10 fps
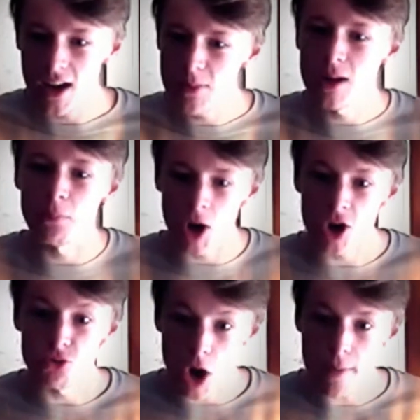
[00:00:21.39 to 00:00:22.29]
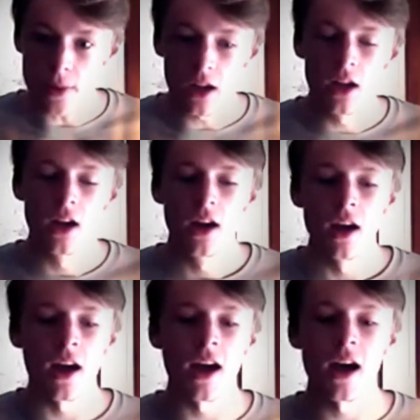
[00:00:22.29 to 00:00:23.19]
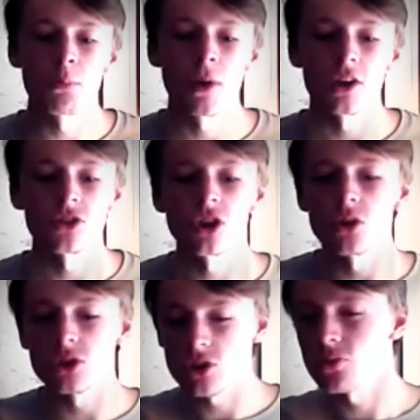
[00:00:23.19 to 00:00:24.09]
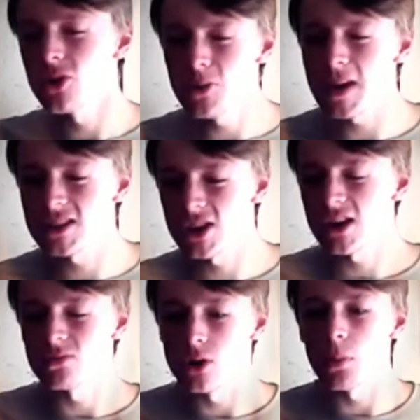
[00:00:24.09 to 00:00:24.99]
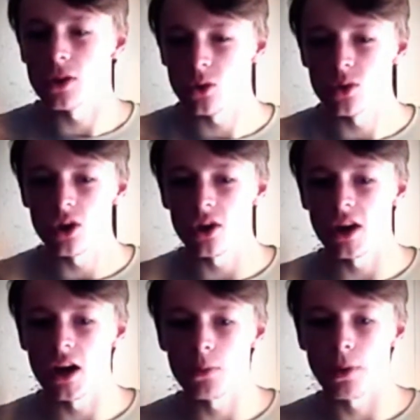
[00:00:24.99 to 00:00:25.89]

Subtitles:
I'm in a burning room, but you know there's a few bits of rubble going on here,